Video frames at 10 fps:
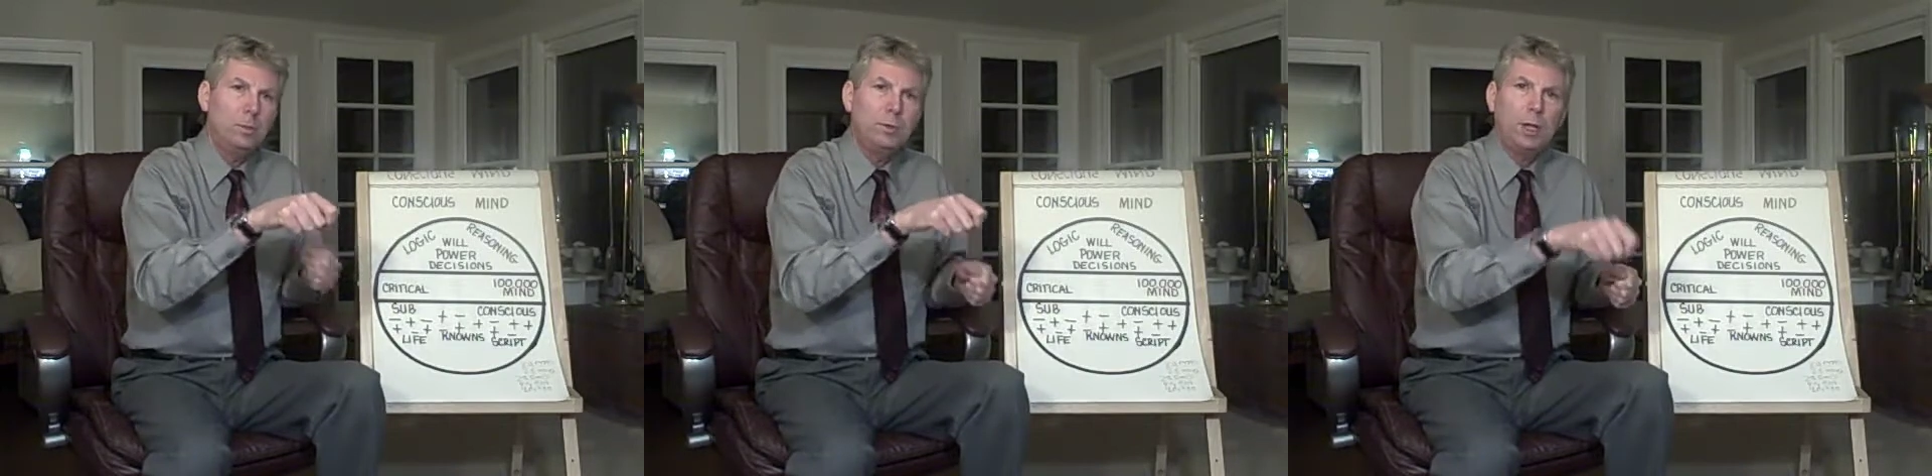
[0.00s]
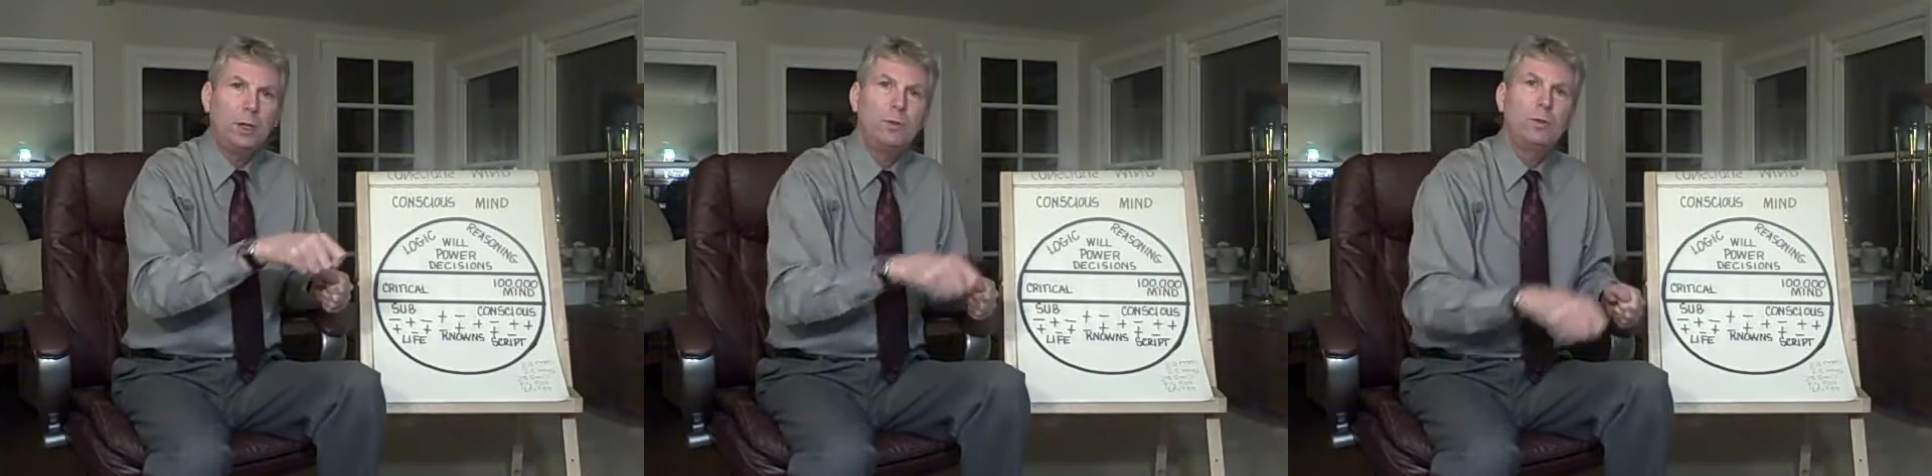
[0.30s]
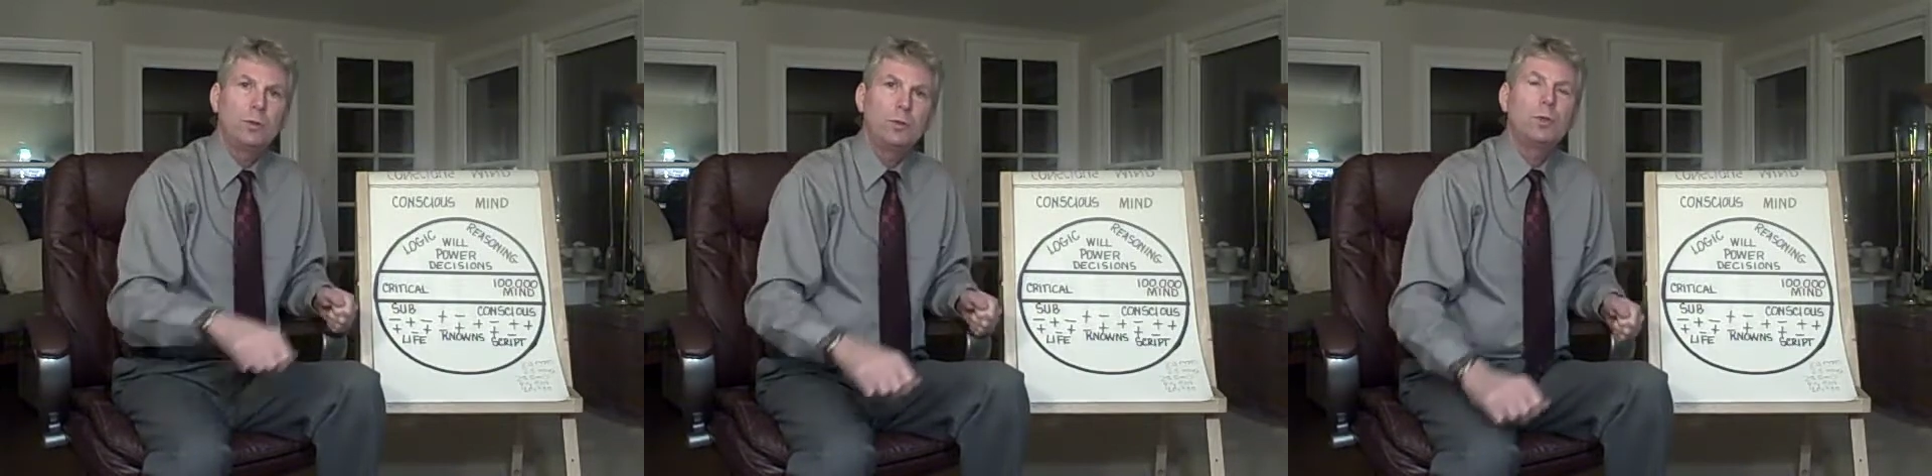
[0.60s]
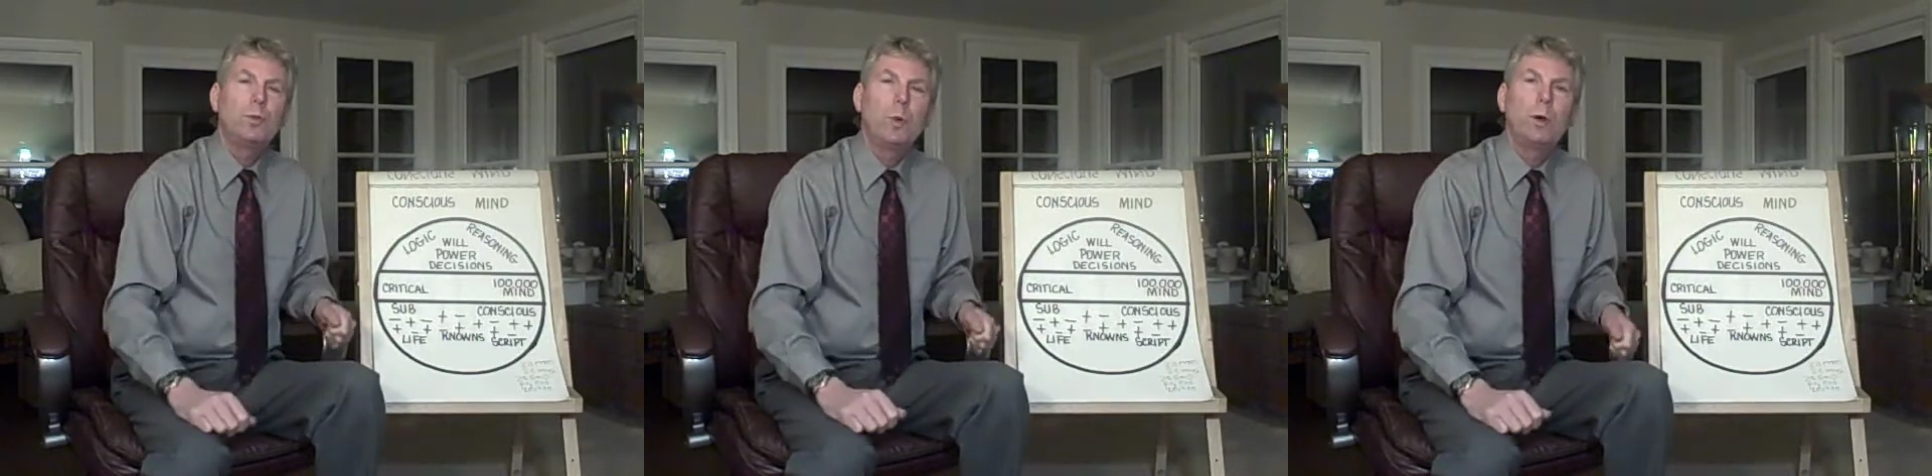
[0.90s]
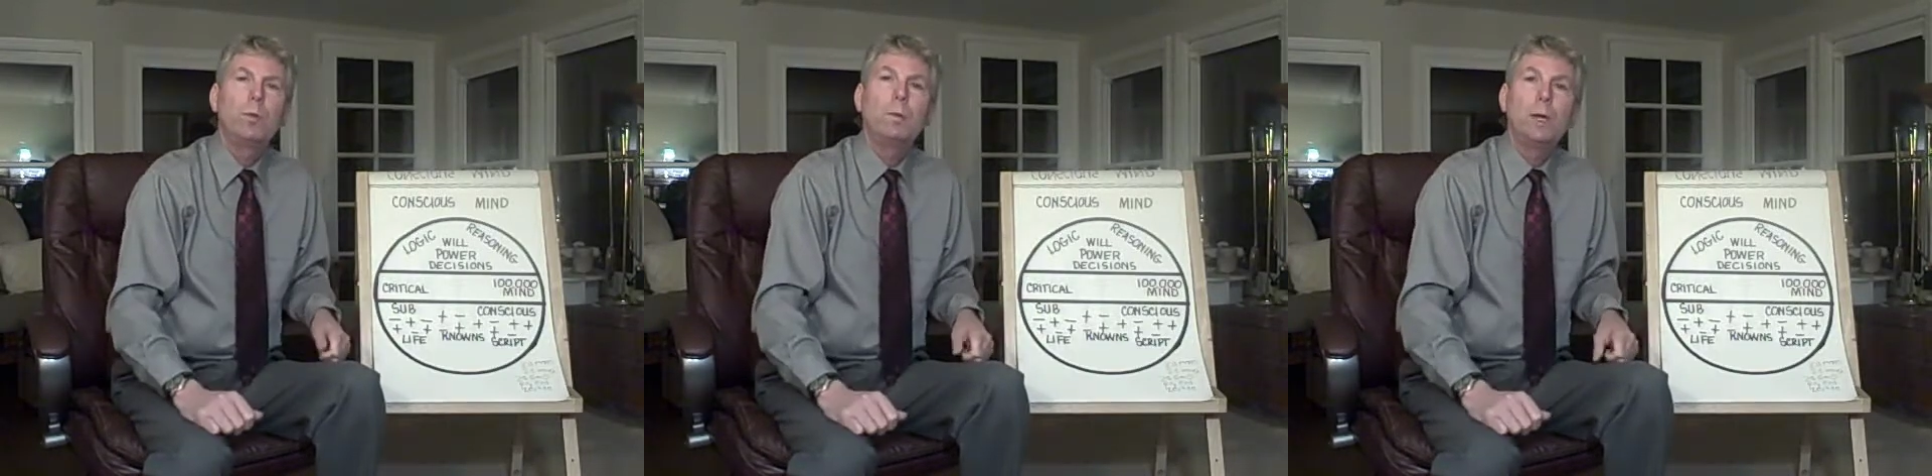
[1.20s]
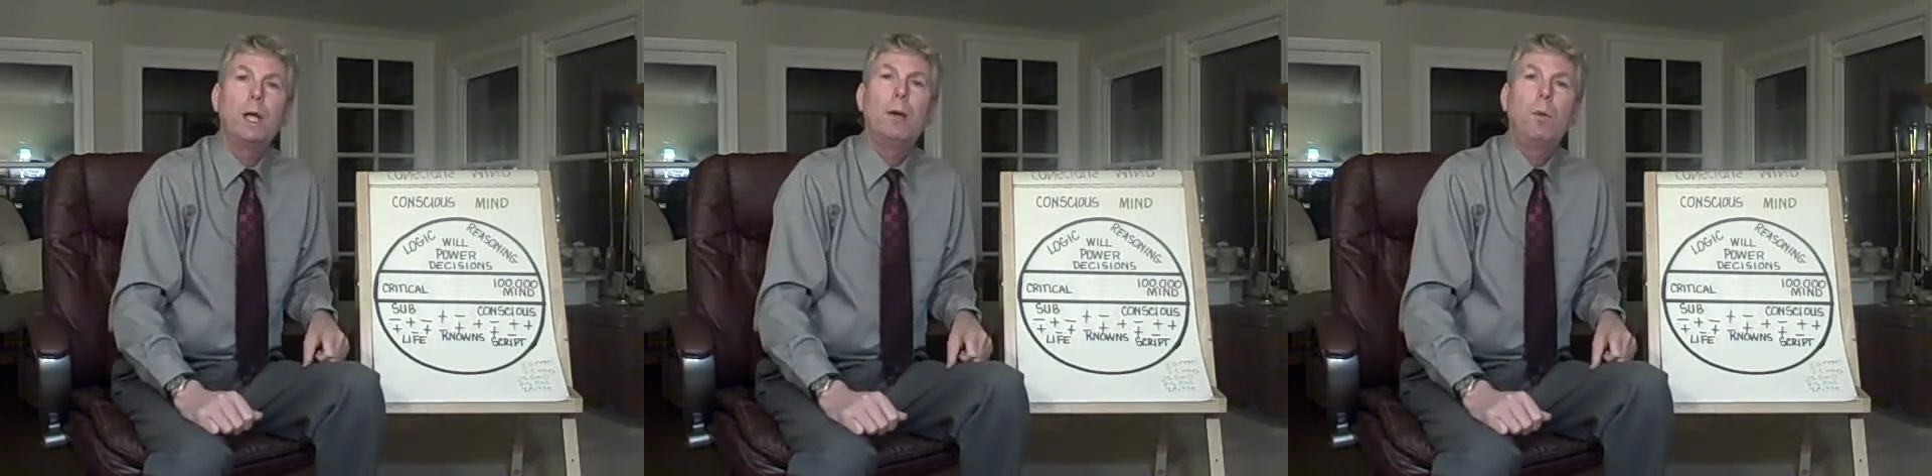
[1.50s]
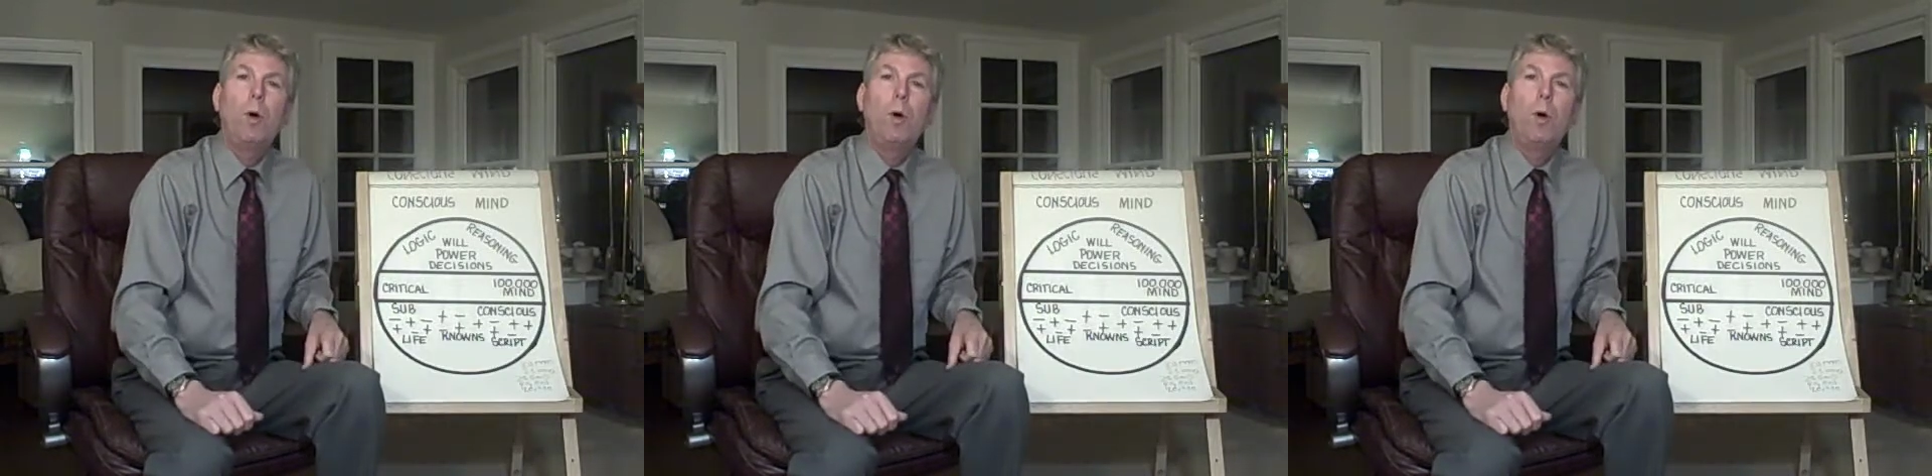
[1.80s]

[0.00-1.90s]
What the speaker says: telephone switchboard would become